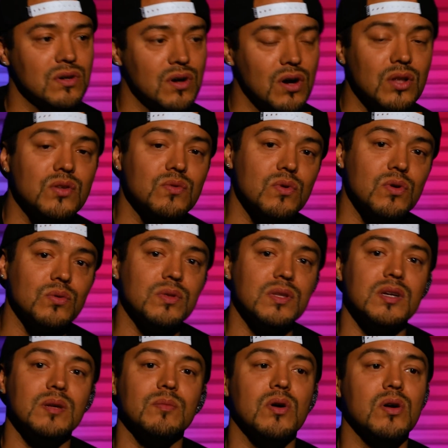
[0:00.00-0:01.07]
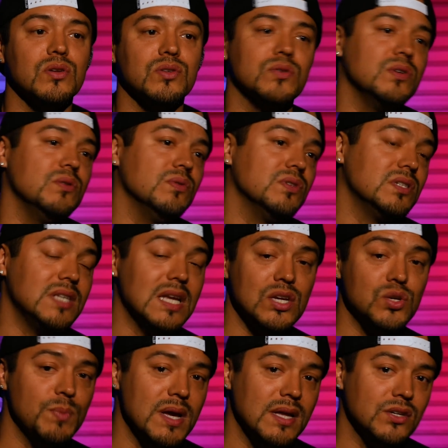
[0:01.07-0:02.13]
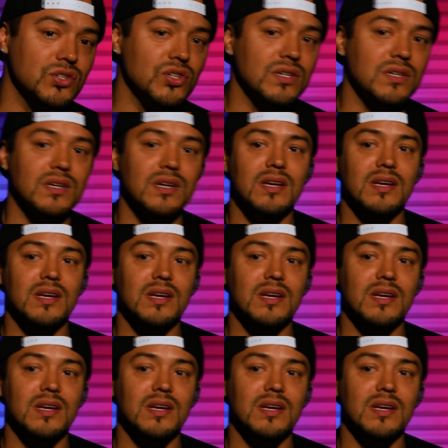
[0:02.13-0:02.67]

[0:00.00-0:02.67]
on the road with them. Also, he was stage managing.